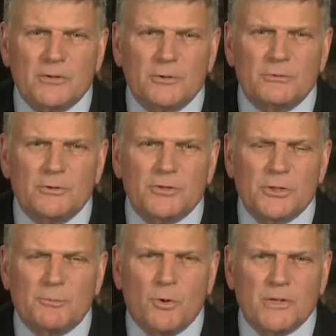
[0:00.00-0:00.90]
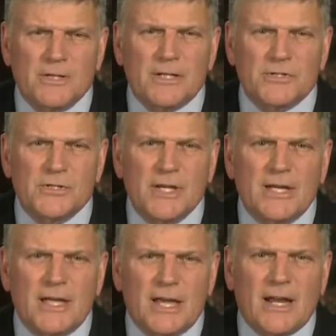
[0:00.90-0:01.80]
to support this.
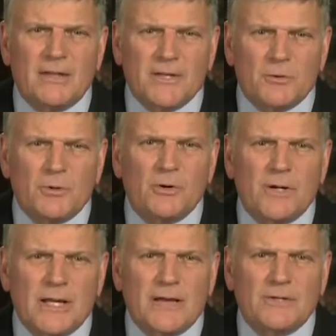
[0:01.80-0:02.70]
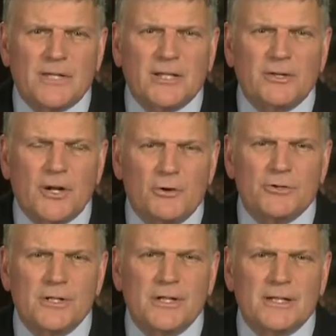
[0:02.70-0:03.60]
And I think we're going to have to take a
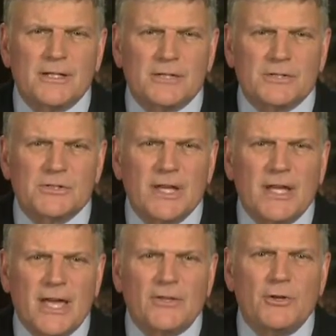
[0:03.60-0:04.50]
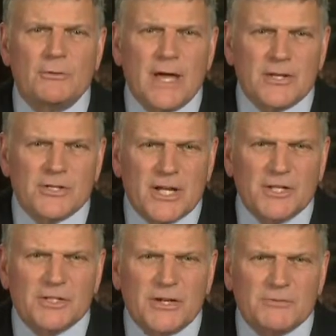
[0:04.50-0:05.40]
close look at this. And the United
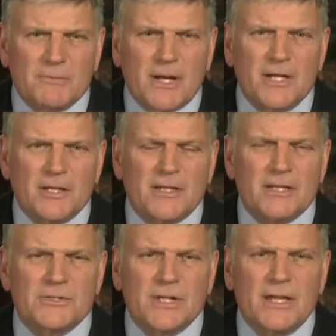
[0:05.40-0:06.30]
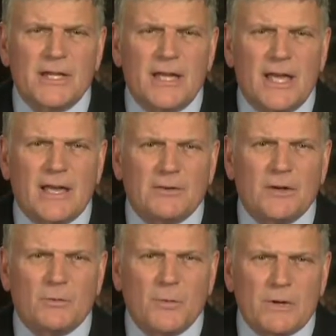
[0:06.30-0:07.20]
States gives money to this,
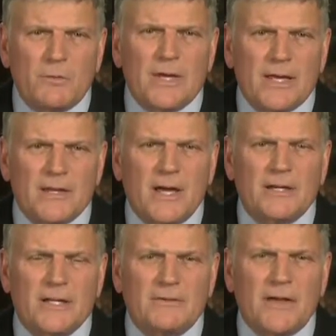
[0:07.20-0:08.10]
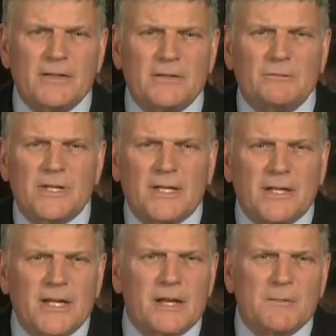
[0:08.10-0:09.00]
and we cannot give, I don't think,
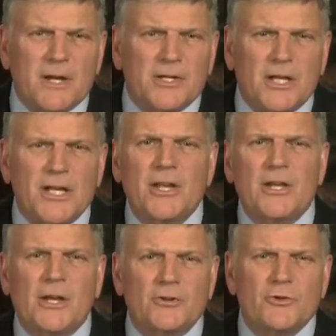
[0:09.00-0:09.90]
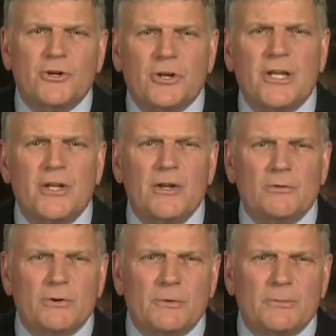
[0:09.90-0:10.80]
any money to any country or to any
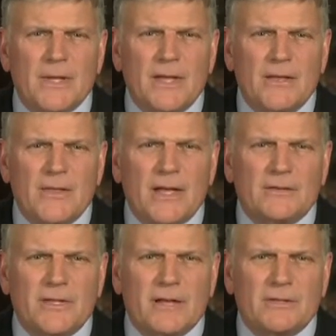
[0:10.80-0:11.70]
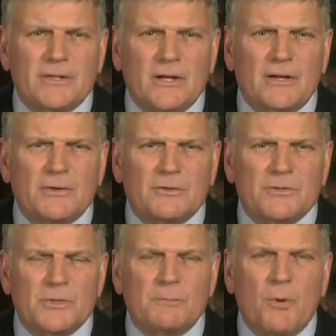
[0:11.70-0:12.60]
group that
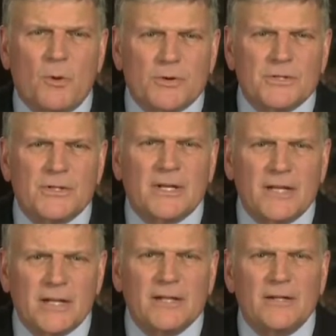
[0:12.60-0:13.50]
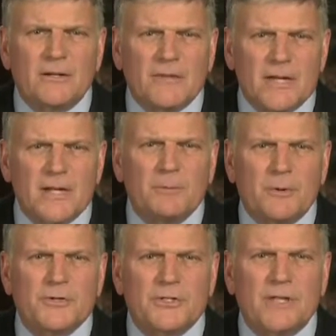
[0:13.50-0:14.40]
supports the killing of any
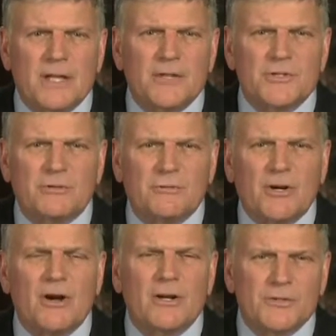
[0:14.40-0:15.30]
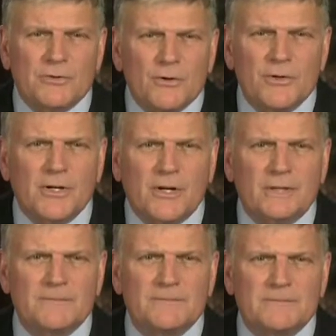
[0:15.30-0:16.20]
person, innocent, regardless of who you are.